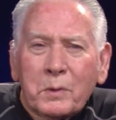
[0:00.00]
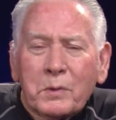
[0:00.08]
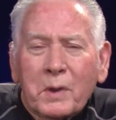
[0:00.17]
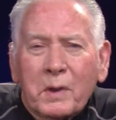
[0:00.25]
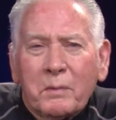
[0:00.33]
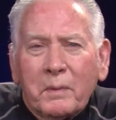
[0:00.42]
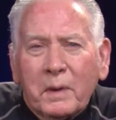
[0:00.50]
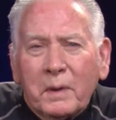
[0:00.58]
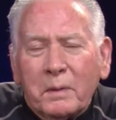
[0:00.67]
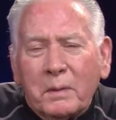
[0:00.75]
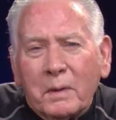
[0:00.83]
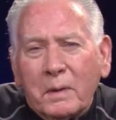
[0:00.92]
this
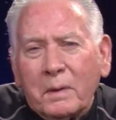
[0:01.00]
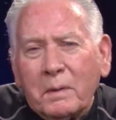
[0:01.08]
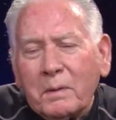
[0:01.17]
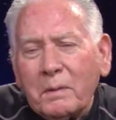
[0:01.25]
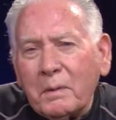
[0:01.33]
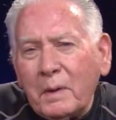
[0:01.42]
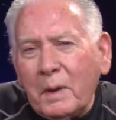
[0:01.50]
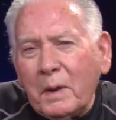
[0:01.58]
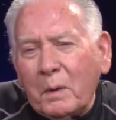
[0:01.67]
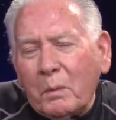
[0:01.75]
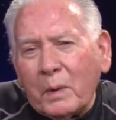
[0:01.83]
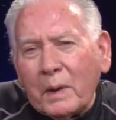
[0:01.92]
evening
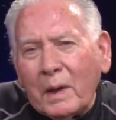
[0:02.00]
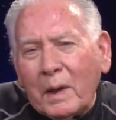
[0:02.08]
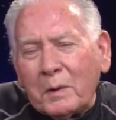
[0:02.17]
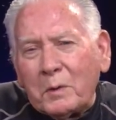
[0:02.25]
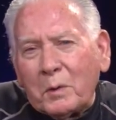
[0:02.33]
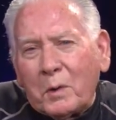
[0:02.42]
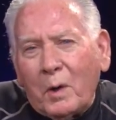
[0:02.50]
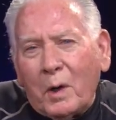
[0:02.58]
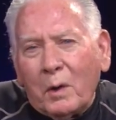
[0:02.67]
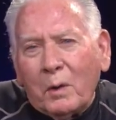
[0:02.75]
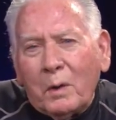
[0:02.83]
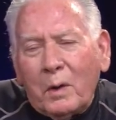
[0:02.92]
what I like to
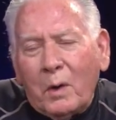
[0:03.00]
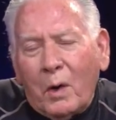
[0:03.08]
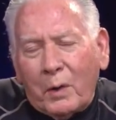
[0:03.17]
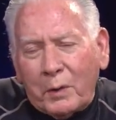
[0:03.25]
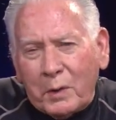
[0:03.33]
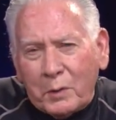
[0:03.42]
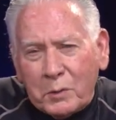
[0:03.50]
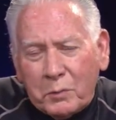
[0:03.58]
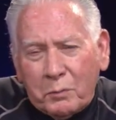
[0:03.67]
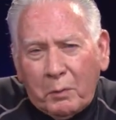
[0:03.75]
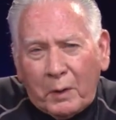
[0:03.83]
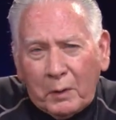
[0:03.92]
call
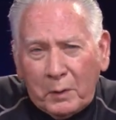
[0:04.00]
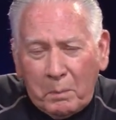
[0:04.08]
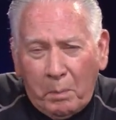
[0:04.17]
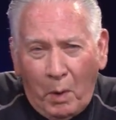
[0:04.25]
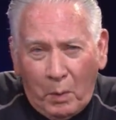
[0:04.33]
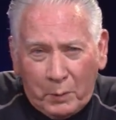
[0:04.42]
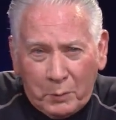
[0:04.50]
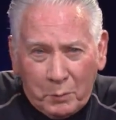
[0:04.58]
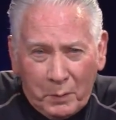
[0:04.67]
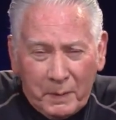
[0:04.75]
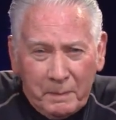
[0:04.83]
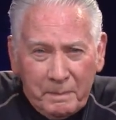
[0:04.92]
audience-friendly
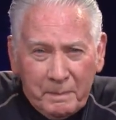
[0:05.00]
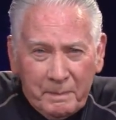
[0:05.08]
poetry.